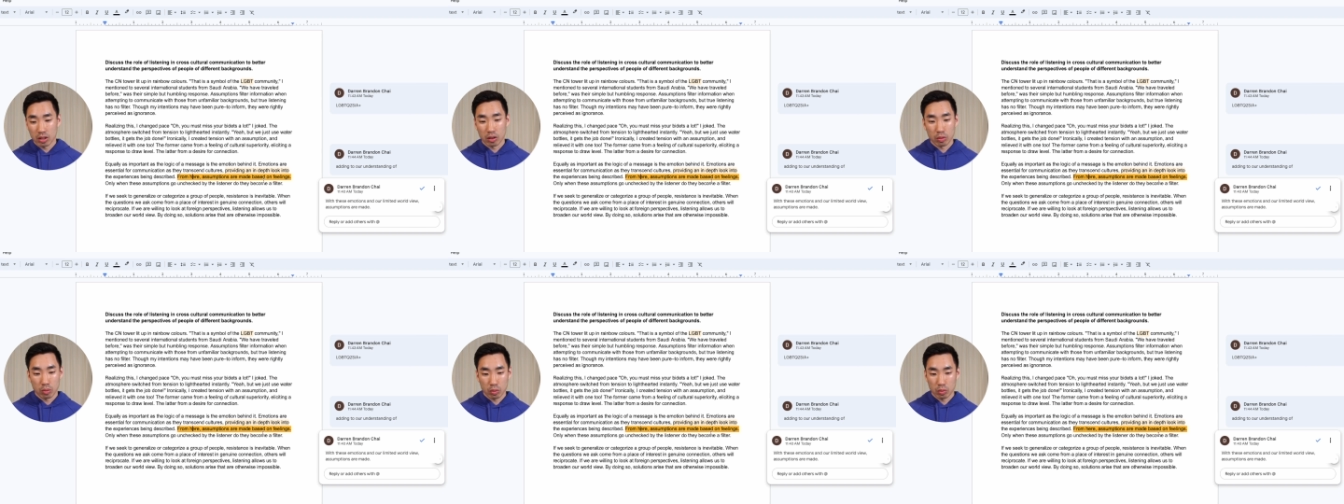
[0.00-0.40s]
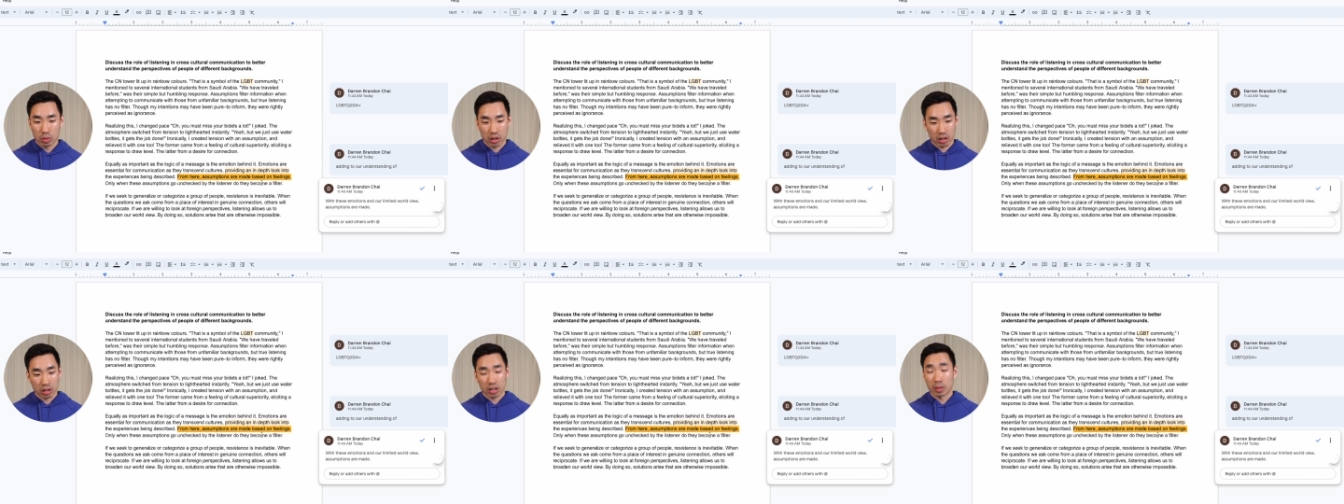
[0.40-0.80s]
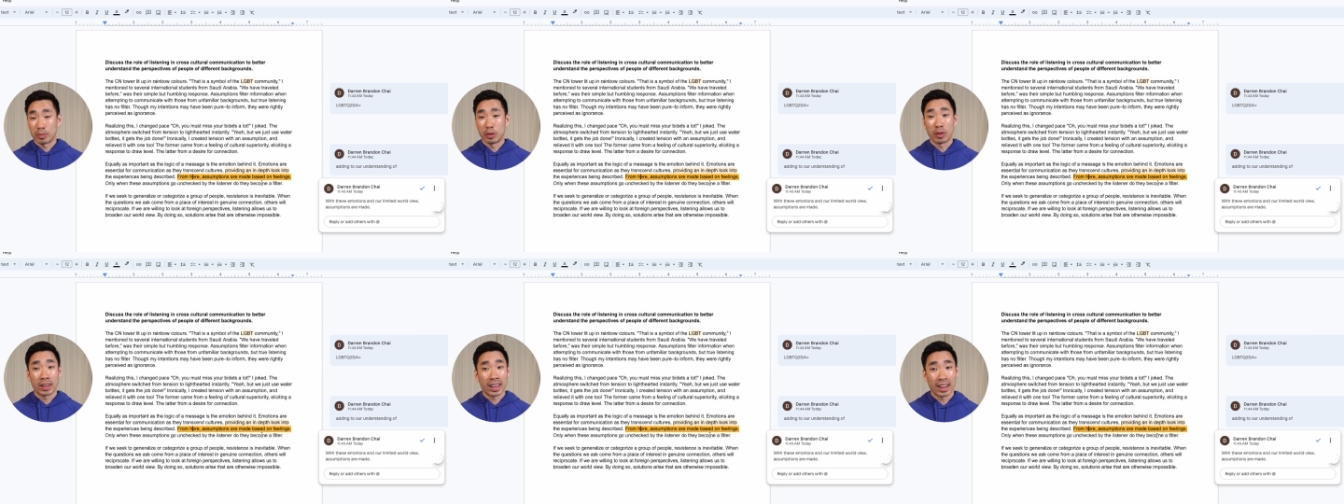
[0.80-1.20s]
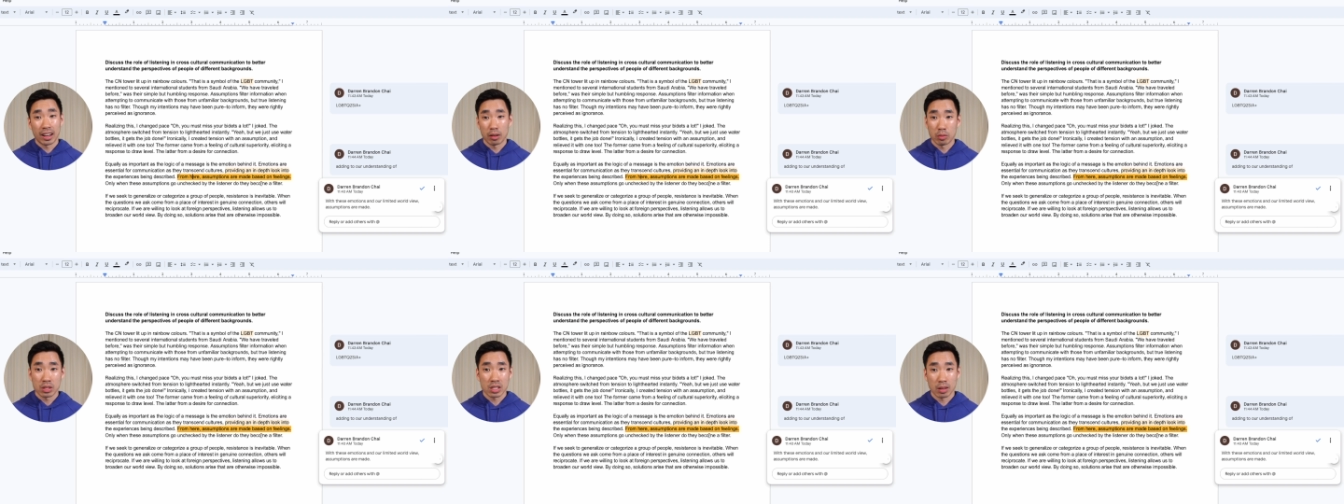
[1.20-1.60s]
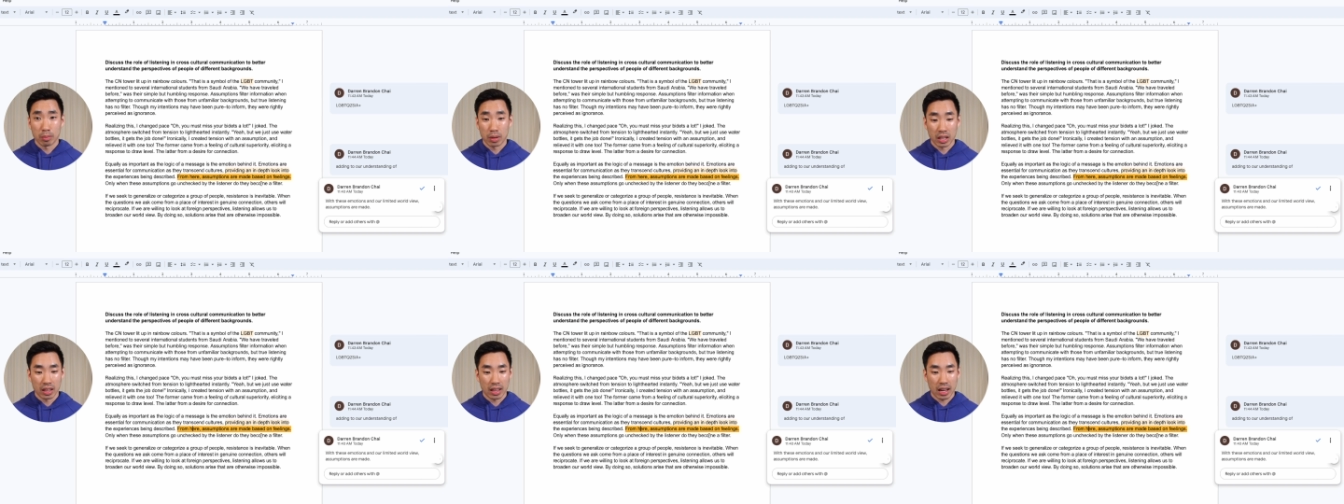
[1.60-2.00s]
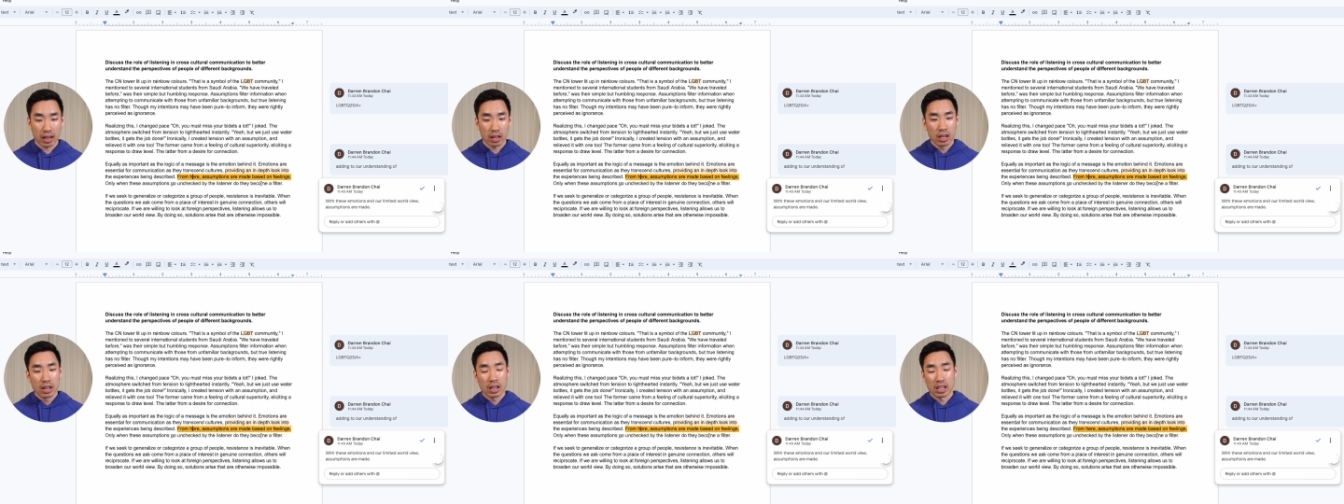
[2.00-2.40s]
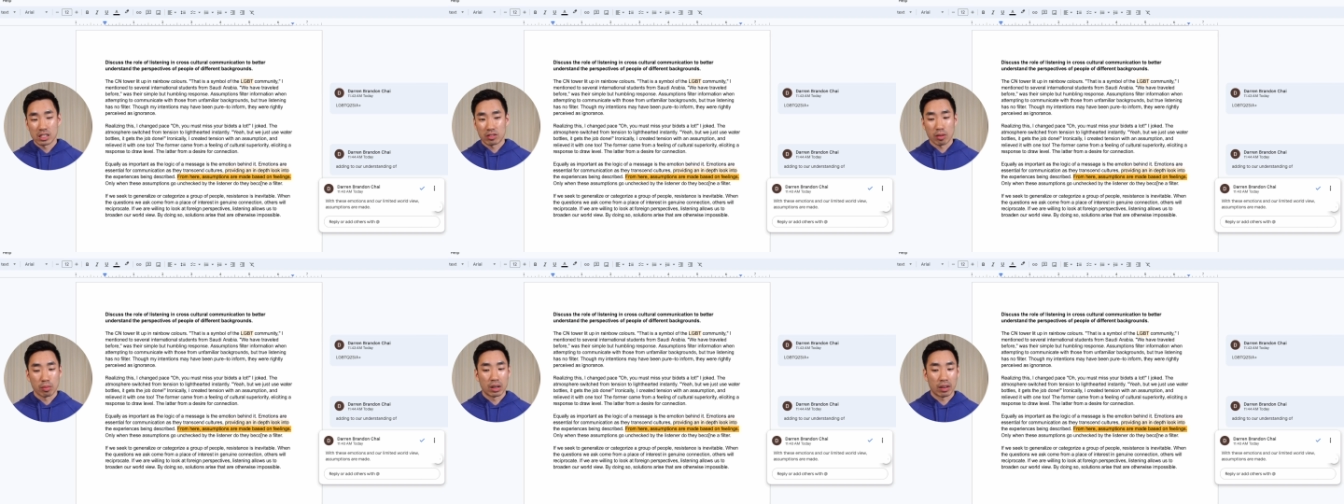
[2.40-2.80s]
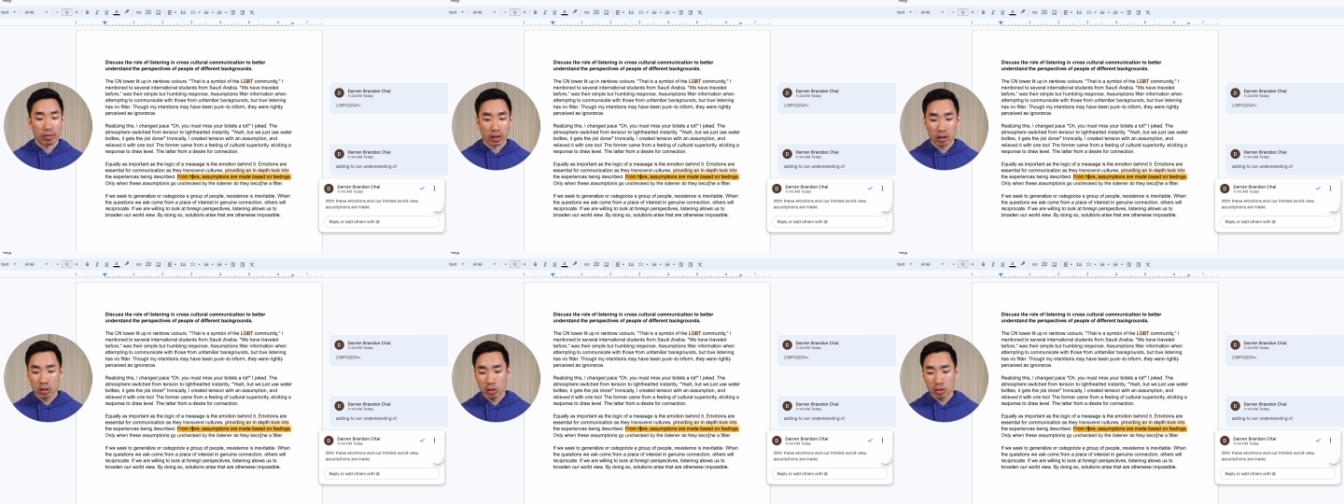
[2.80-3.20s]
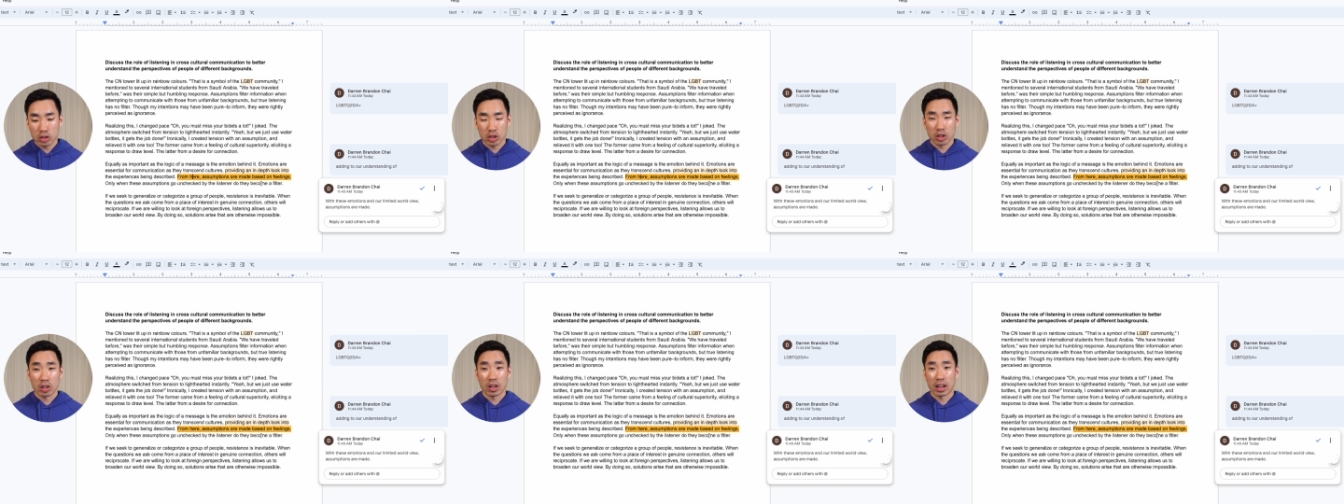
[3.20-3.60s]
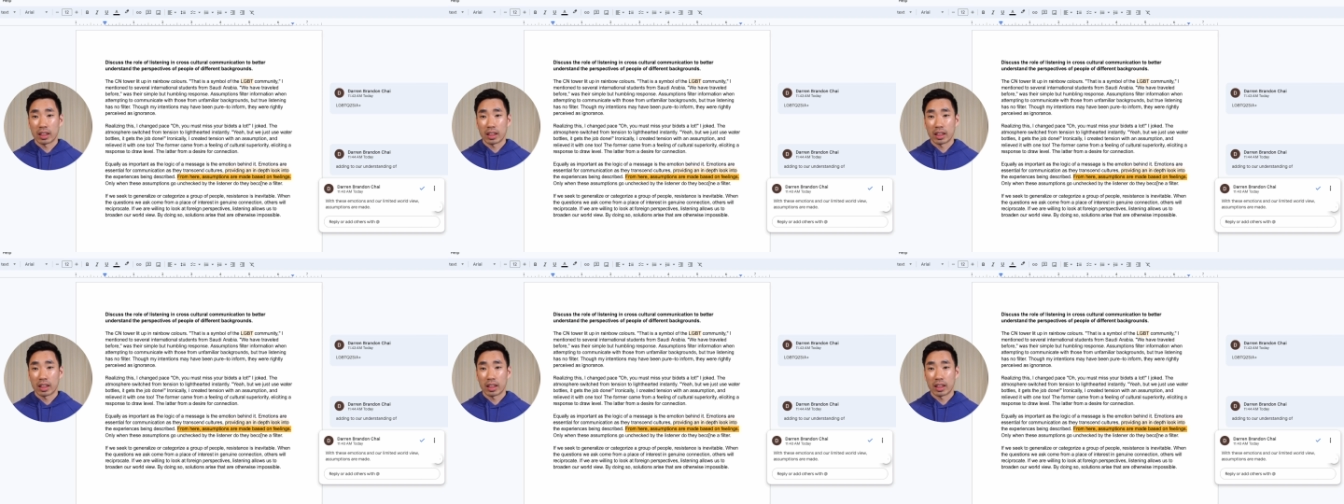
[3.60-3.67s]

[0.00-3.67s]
You know, we're communicating with somebody that is from a different culture,